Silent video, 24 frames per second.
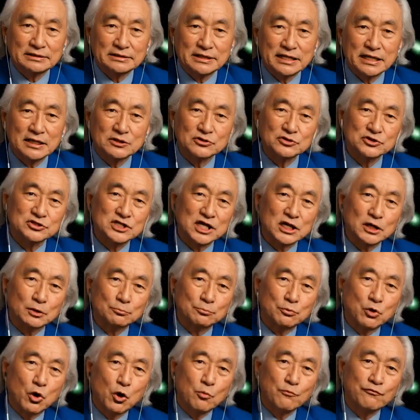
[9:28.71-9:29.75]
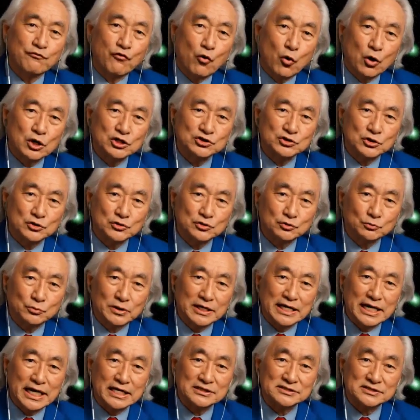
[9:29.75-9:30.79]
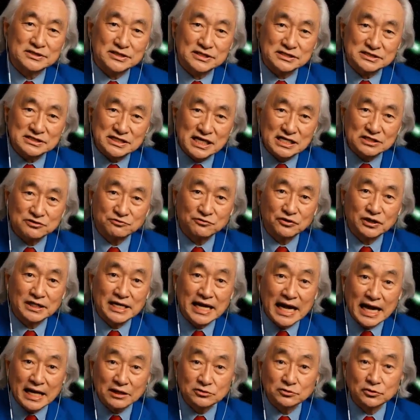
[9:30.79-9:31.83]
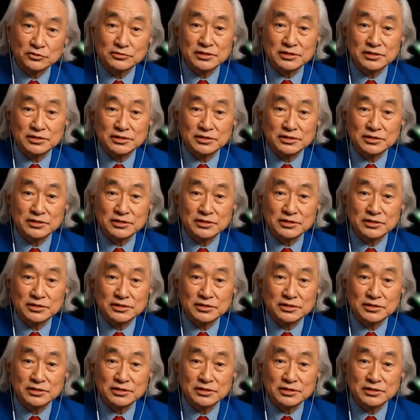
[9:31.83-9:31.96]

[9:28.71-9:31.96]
And that's where astronomers believe 3I Atlas came from,